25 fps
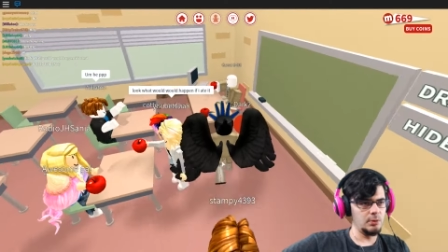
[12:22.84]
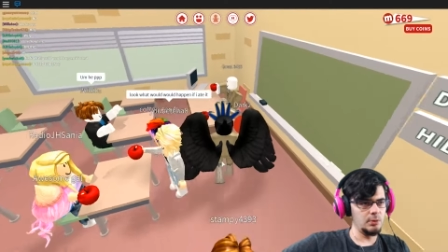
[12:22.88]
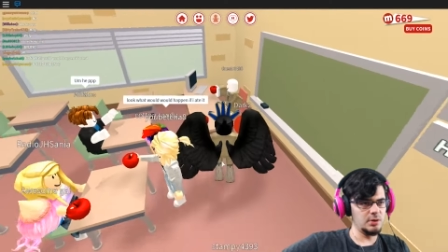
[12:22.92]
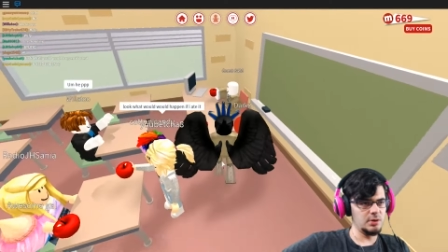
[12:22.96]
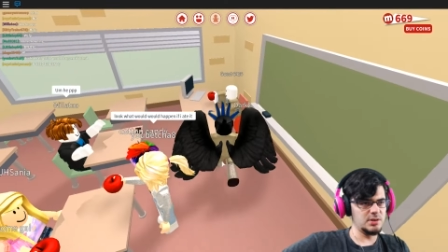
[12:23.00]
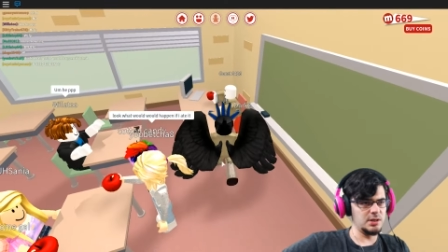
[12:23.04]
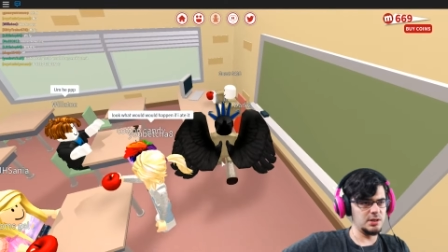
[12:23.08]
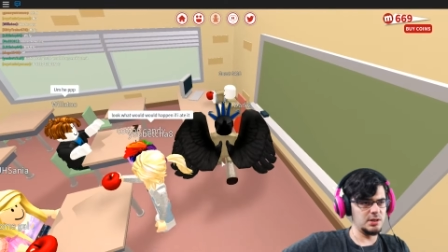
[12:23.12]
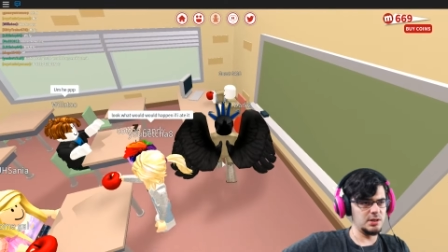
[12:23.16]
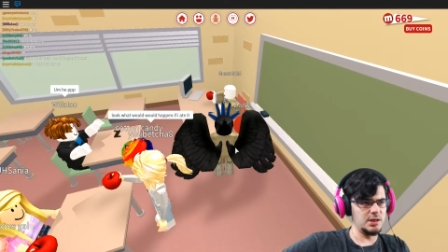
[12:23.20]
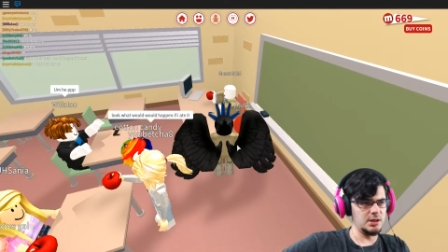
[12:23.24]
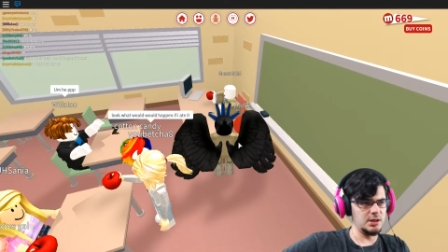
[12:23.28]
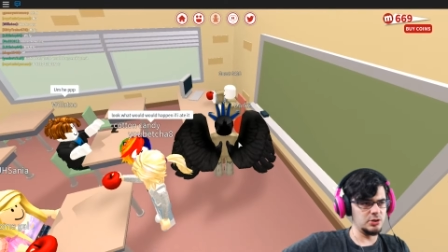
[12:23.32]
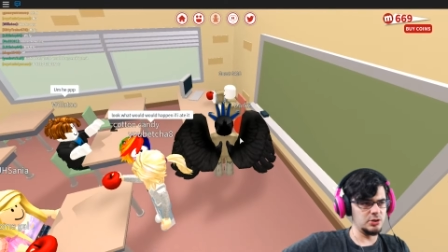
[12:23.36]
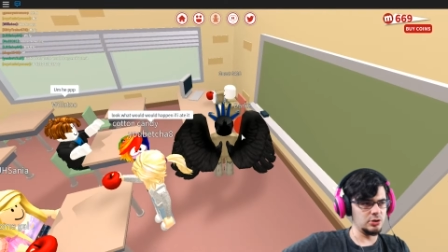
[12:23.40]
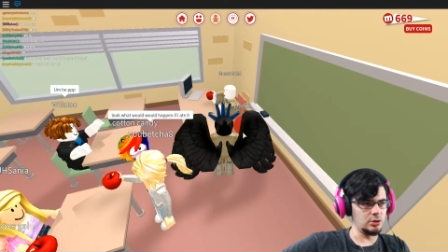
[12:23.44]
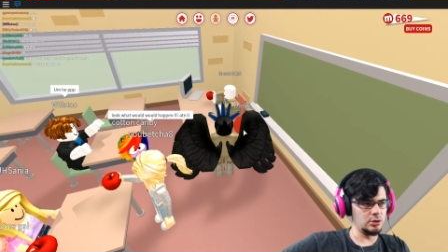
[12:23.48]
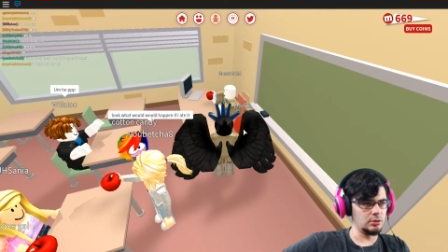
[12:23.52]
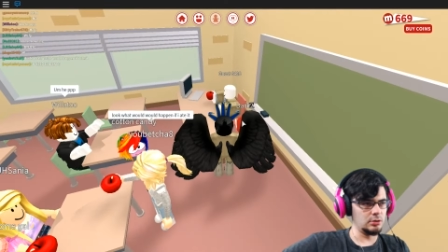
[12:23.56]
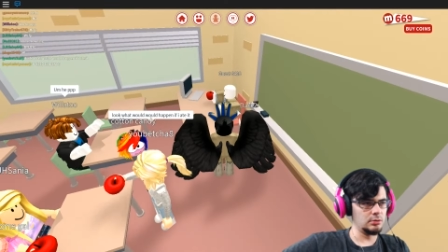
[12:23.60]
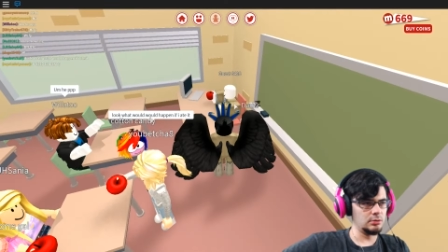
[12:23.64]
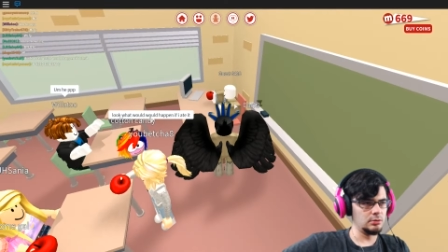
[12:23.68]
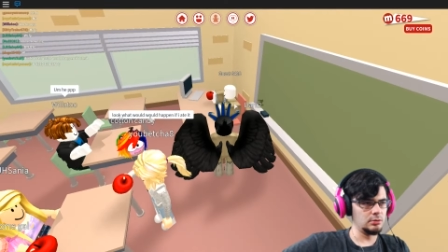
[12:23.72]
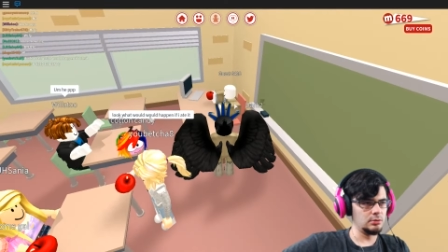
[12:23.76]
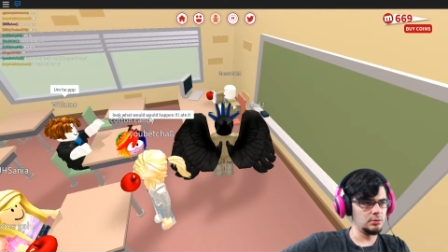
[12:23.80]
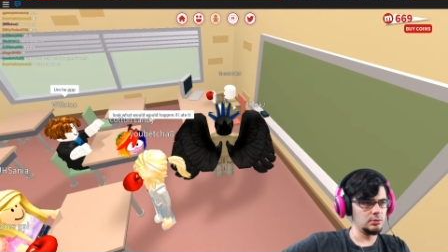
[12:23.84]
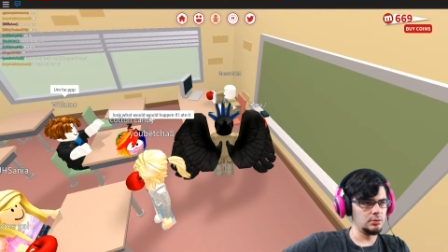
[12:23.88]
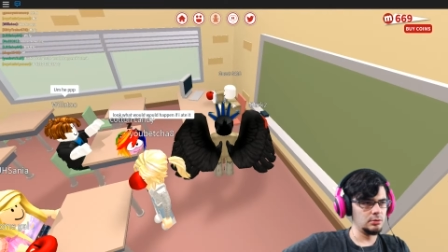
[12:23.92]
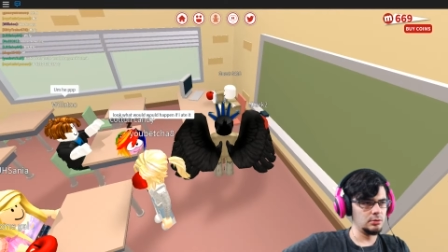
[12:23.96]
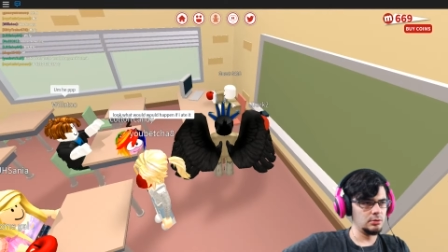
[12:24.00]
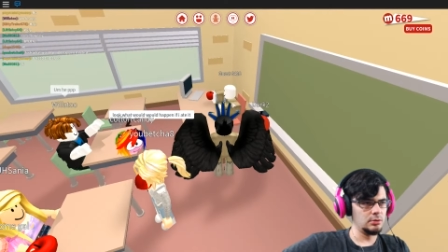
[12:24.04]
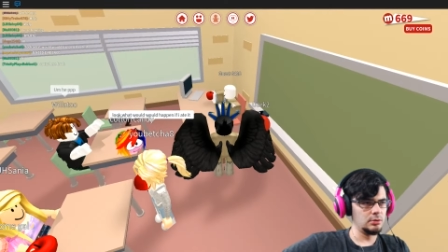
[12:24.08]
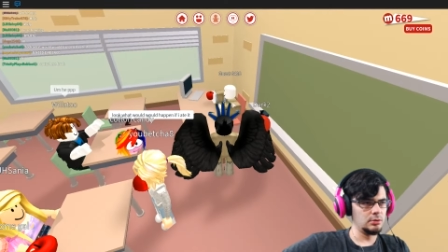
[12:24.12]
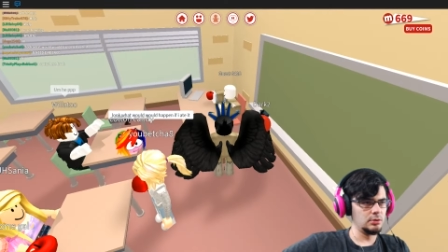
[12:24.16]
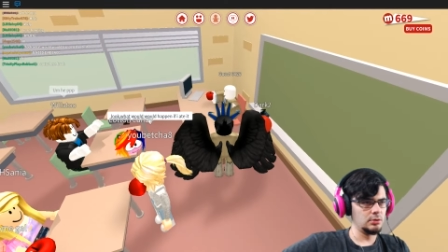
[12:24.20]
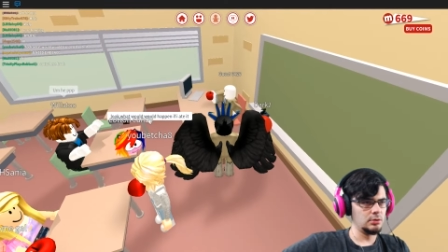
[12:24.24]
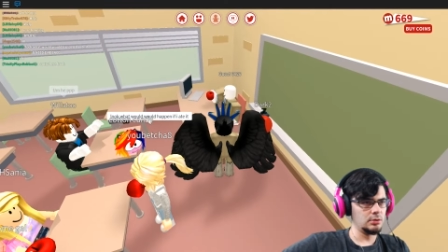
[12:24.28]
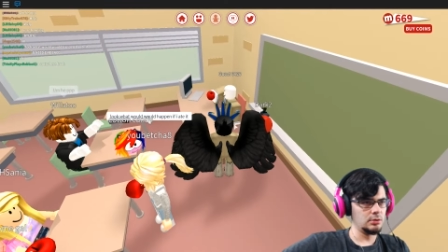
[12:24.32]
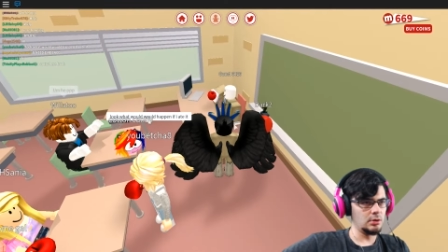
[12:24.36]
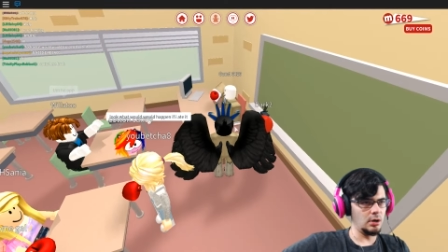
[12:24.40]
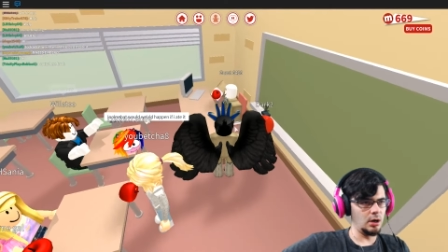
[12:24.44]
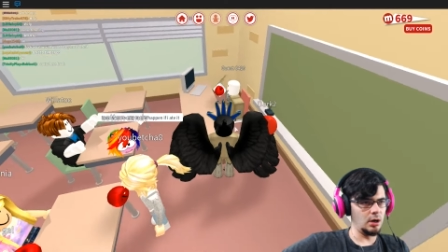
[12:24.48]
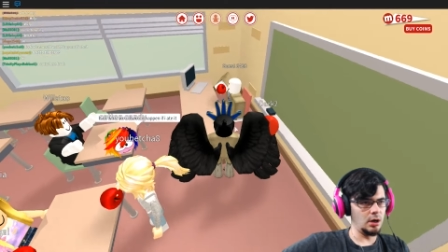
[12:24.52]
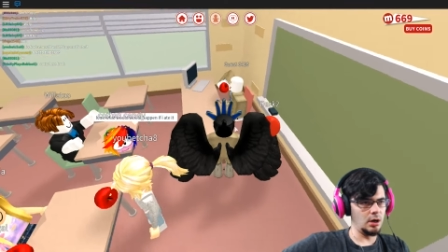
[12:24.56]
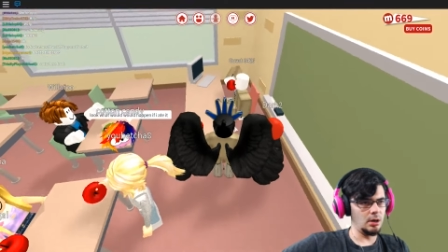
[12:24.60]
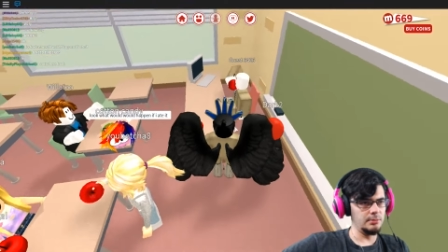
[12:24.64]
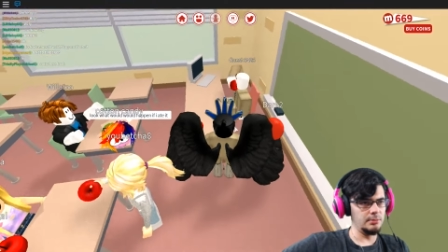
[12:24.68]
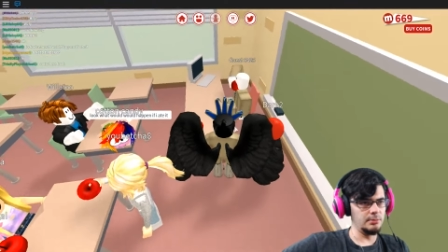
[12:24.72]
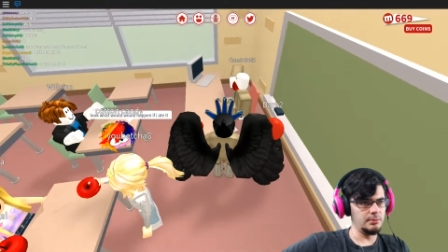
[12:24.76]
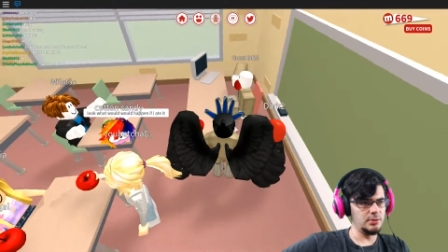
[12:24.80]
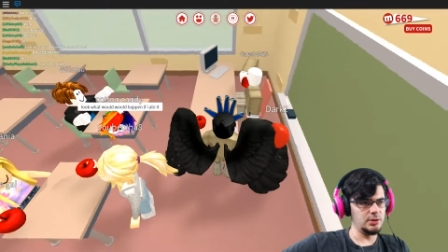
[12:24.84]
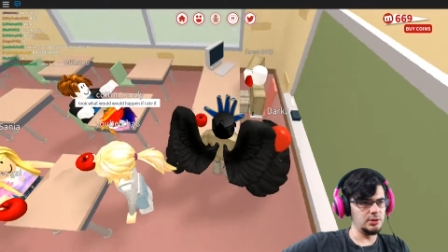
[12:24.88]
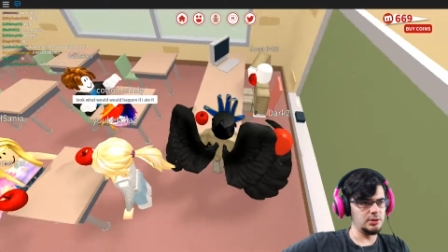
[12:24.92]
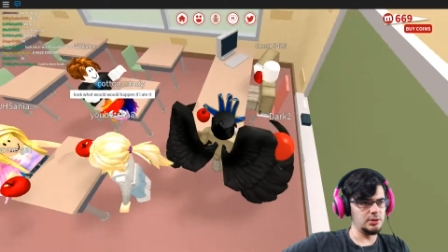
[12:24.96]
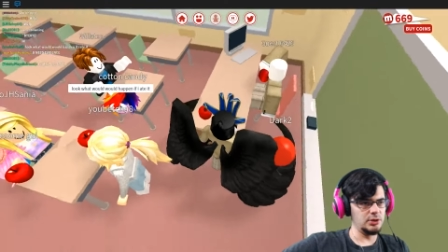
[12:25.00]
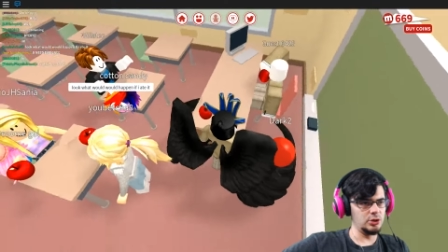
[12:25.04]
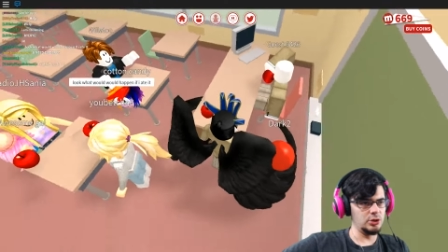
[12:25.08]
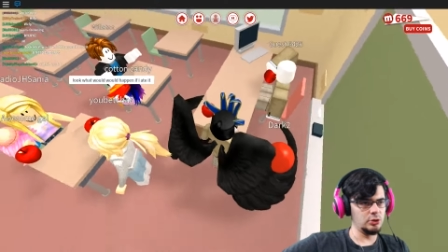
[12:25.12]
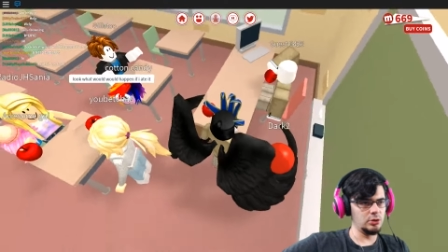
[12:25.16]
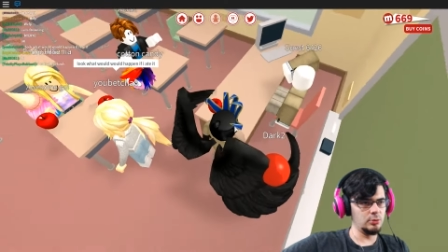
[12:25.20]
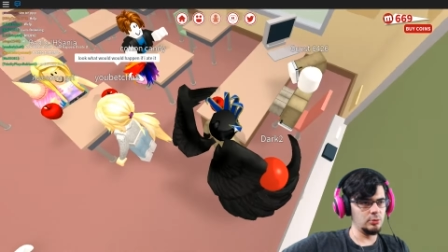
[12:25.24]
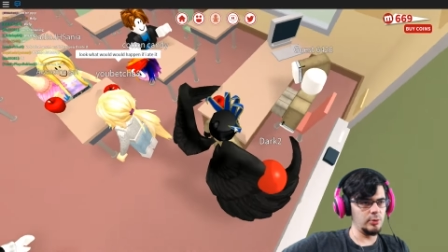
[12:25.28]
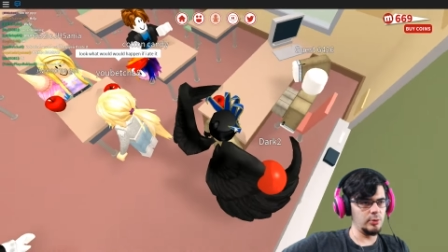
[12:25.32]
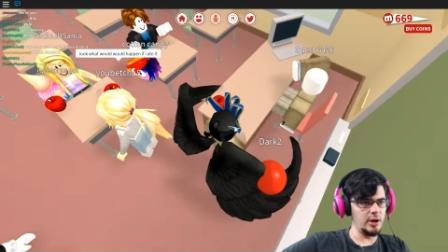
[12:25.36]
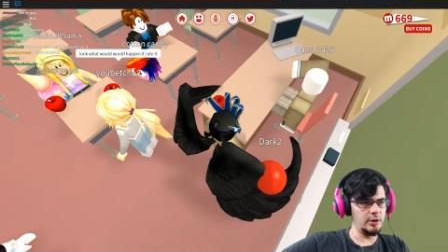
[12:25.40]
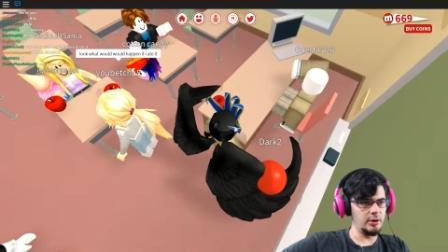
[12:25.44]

where's the teacher? Um, you're